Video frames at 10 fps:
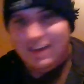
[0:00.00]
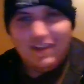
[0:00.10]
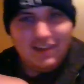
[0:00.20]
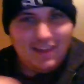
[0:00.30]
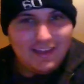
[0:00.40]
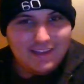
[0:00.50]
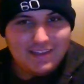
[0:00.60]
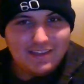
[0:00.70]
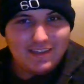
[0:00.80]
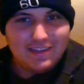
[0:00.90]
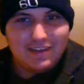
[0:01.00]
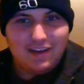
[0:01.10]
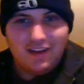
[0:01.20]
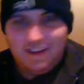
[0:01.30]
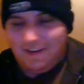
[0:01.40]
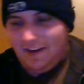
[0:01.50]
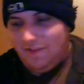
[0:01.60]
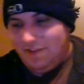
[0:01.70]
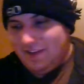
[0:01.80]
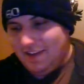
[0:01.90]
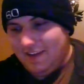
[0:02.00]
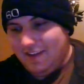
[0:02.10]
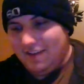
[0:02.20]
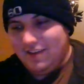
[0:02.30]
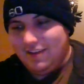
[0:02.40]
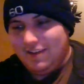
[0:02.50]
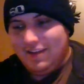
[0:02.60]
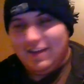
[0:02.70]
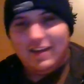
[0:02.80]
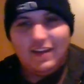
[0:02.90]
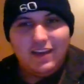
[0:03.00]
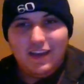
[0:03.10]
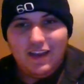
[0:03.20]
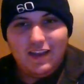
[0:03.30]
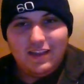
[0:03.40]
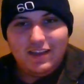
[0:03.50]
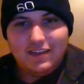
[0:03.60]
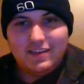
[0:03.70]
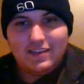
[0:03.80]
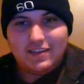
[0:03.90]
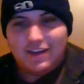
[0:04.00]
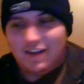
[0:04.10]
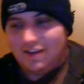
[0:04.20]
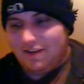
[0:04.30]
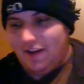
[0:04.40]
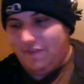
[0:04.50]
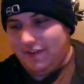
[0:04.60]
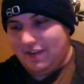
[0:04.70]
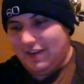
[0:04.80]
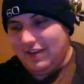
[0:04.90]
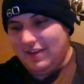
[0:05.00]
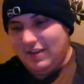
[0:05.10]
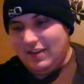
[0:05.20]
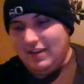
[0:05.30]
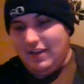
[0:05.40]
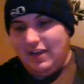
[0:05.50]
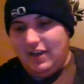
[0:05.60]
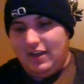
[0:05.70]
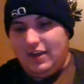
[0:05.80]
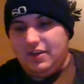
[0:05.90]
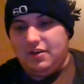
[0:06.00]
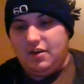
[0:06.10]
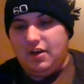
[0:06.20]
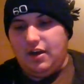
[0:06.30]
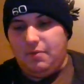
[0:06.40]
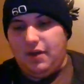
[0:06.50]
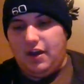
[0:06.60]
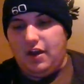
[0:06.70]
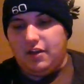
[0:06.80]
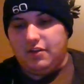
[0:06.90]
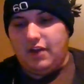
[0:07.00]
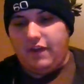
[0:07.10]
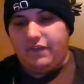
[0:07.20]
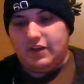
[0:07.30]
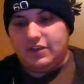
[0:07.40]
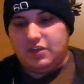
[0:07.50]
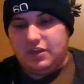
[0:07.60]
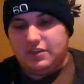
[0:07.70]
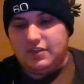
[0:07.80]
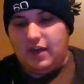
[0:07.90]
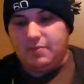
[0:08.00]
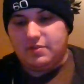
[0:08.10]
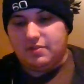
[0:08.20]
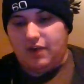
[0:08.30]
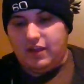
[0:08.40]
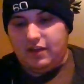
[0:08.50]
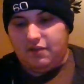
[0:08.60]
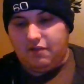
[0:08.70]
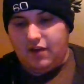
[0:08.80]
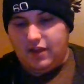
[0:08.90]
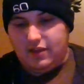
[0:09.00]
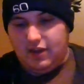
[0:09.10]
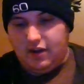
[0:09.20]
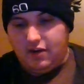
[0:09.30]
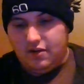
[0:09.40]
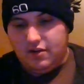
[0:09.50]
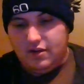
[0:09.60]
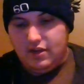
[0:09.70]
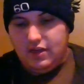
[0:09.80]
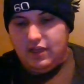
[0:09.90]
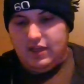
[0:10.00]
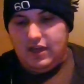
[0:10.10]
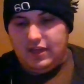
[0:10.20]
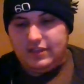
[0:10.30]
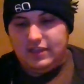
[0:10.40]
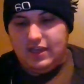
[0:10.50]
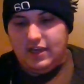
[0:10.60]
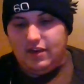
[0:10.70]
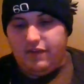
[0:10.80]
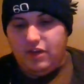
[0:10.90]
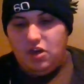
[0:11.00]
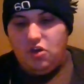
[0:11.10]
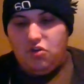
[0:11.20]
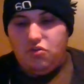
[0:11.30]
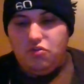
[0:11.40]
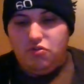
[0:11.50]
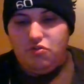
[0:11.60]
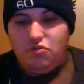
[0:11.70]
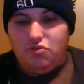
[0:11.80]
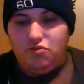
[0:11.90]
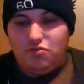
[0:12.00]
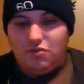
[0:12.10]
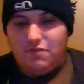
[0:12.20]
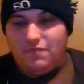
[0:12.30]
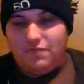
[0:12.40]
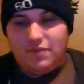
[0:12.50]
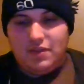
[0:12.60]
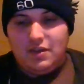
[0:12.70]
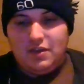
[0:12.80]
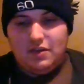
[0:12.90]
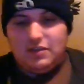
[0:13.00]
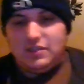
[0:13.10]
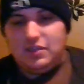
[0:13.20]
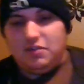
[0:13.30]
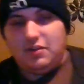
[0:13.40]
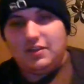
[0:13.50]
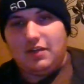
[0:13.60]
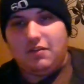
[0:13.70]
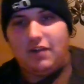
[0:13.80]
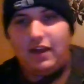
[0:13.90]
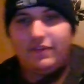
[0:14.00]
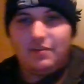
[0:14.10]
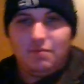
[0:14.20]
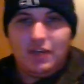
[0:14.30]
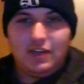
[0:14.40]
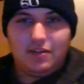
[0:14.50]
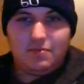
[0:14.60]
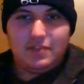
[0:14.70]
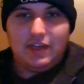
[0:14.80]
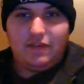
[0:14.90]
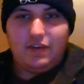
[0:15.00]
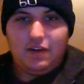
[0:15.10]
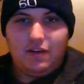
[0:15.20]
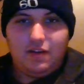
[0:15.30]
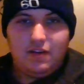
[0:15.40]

This is a holographic. And this is a holographic. And my holographic shit stops, I think, right there. Yeah, that's the end of it. Ooh. So it looks like we're going to have some pendulum stuff here.